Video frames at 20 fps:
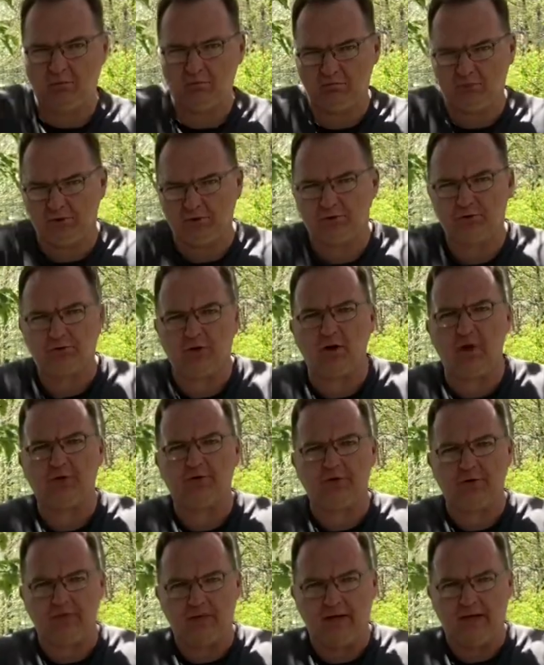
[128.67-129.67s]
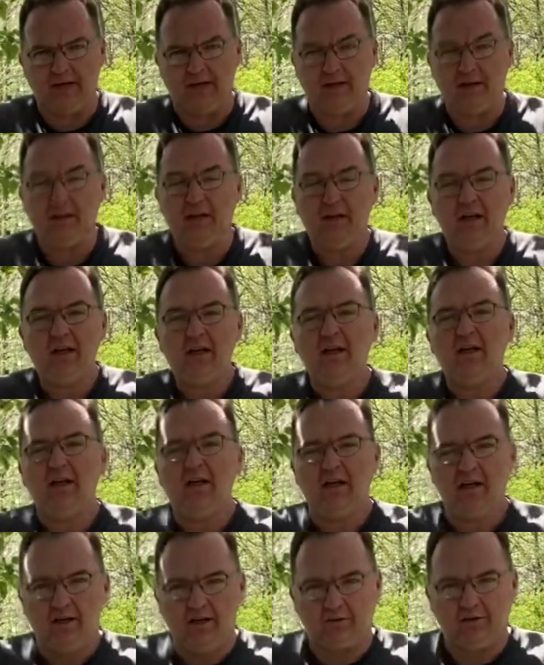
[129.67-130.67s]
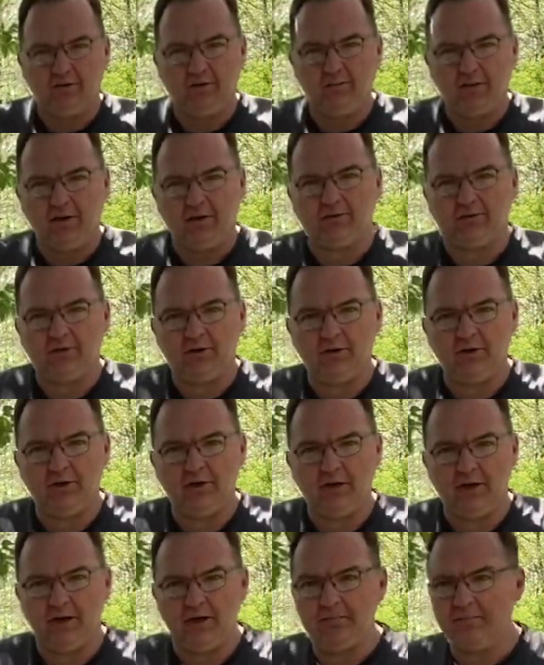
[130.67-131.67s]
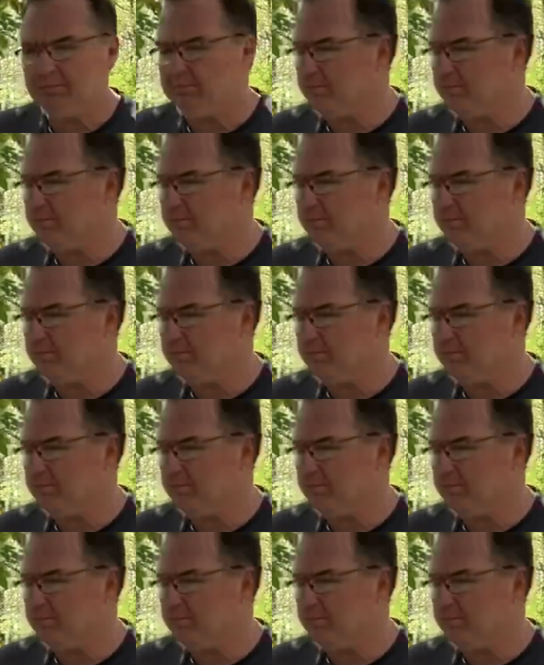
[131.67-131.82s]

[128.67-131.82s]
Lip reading: construction of mine is going to be considered a hit.